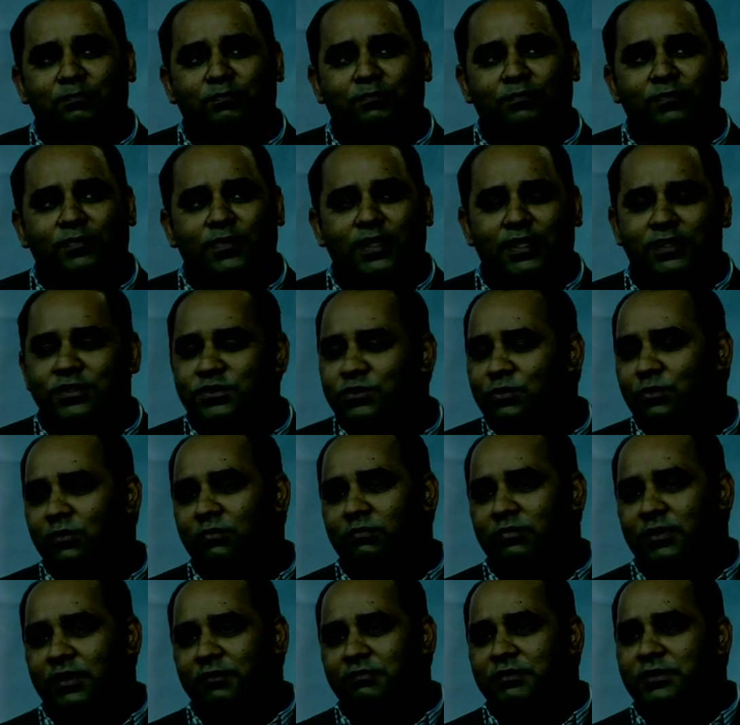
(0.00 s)

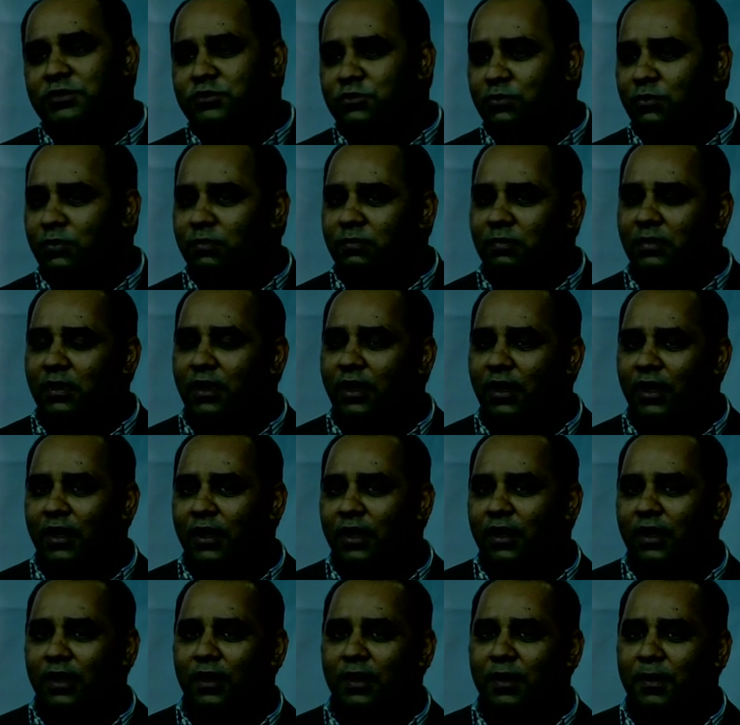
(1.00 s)
there were two
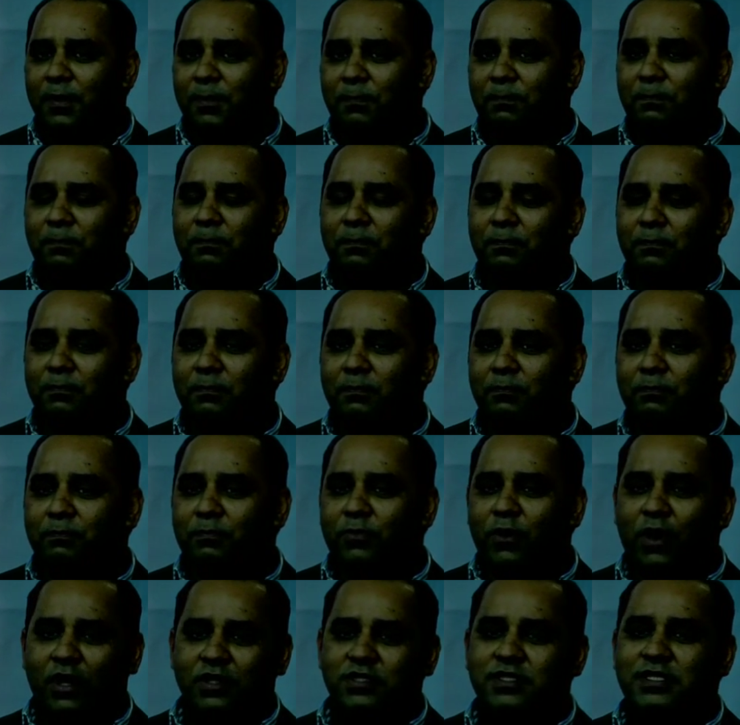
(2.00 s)

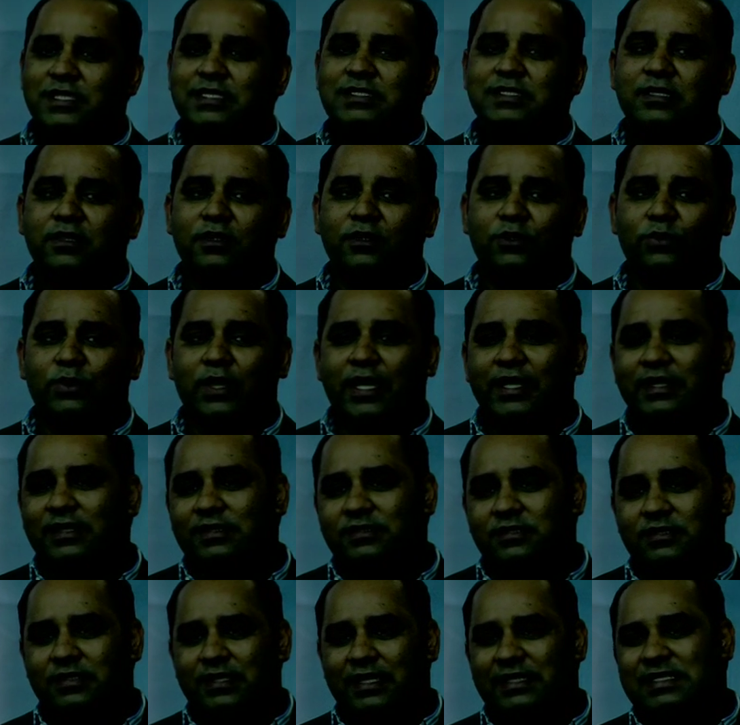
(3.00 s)
projects in the
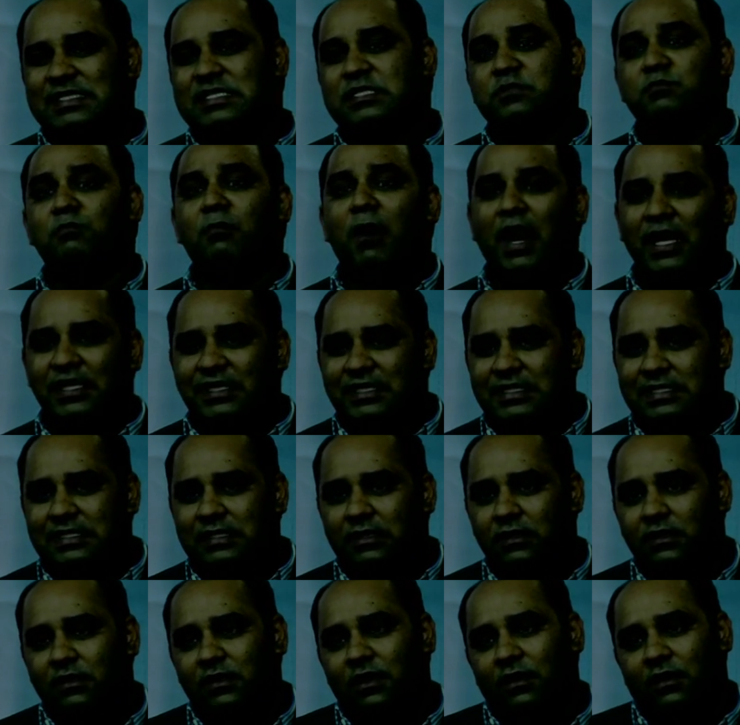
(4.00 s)
United States: Smarty
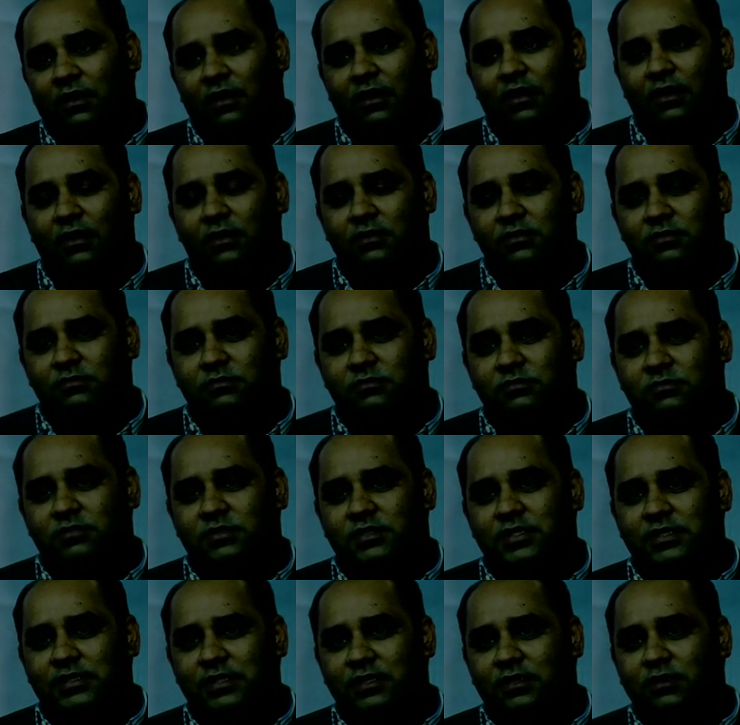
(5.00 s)

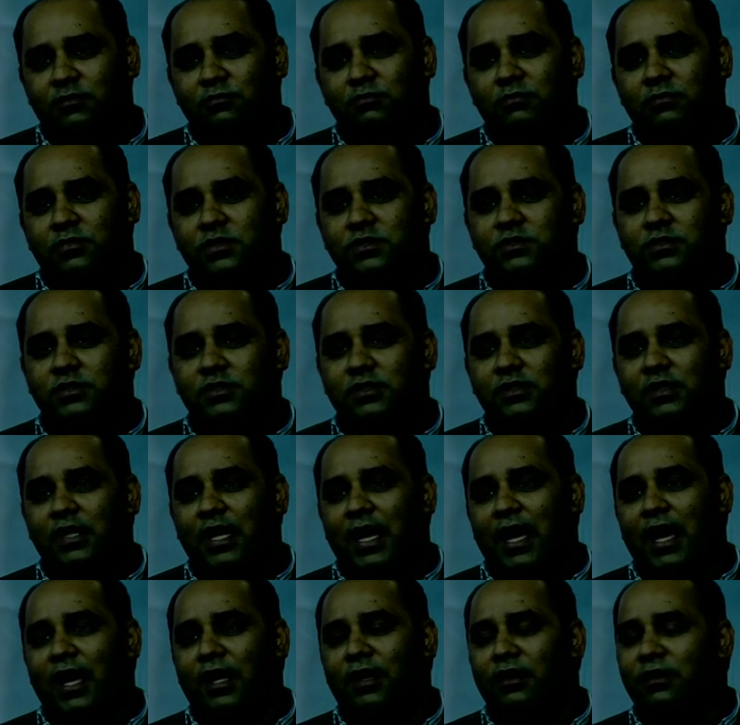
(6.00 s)
City Mission
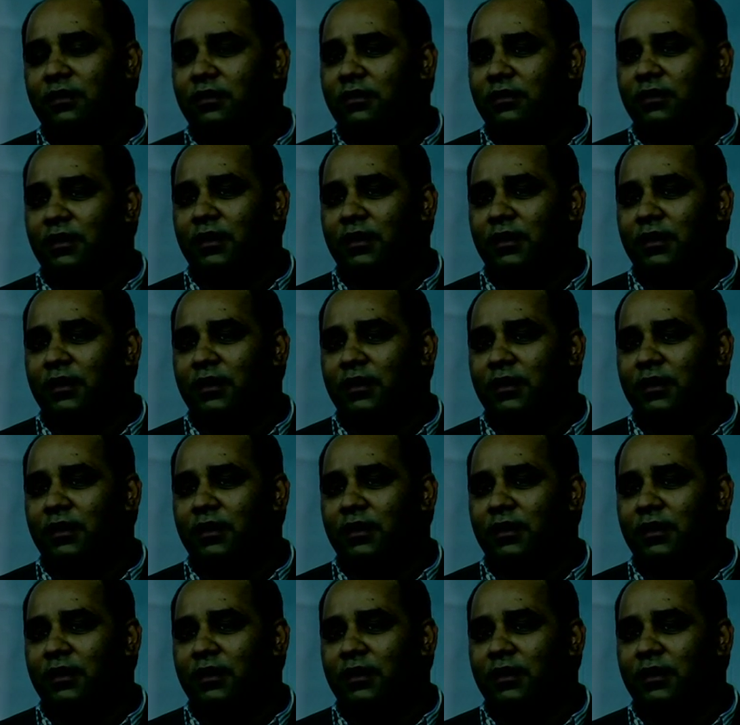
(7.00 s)
and